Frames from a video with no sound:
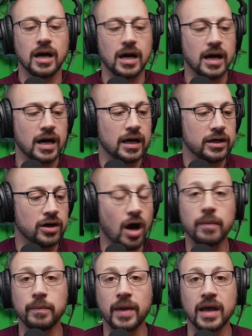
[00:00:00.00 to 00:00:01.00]
Uh, not
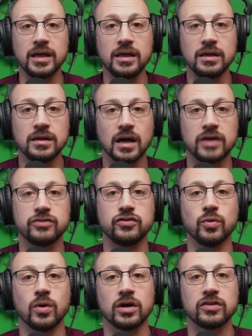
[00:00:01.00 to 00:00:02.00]
many. I do want
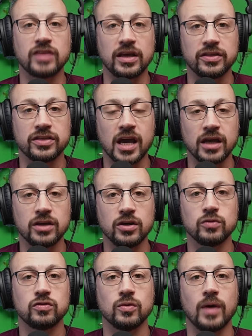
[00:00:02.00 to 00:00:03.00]
to say thank you
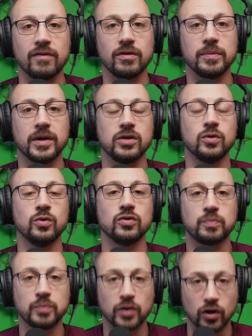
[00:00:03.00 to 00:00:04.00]
to everybody who has
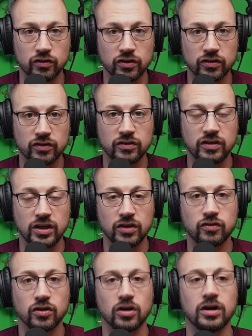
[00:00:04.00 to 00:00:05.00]
purchased a t
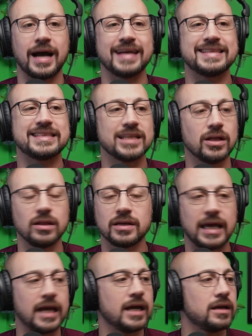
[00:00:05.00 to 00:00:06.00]
shirt. I still
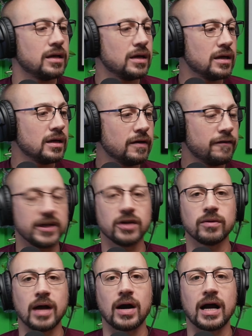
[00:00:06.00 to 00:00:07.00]
can't figure
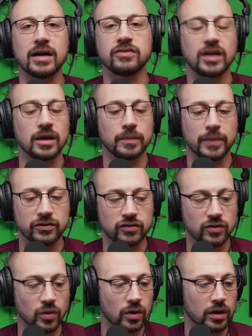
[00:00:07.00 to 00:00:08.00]
out how to set up my
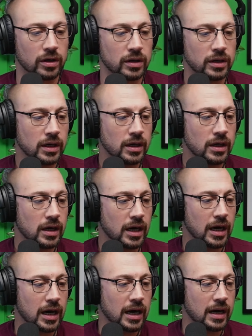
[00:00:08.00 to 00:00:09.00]
store.
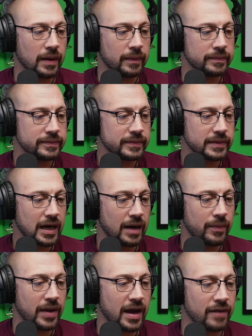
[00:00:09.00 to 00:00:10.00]
Um, I'm
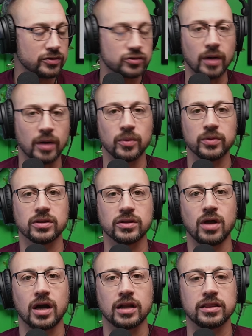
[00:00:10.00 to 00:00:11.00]
having trouble with a lot
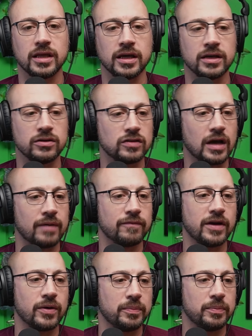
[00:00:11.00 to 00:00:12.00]
of things. I'm
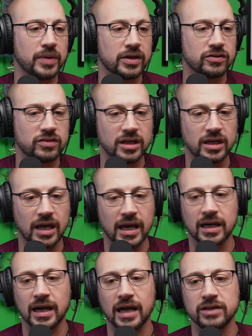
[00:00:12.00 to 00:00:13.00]
very busy and
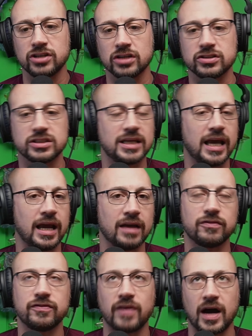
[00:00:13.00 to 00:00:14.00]
I just can't
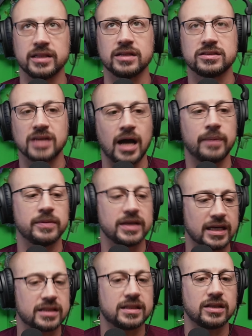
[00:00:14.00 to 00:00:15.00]
find the time to get
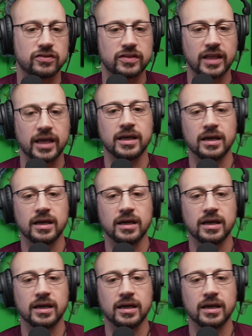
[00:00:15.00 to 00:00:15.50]
this thing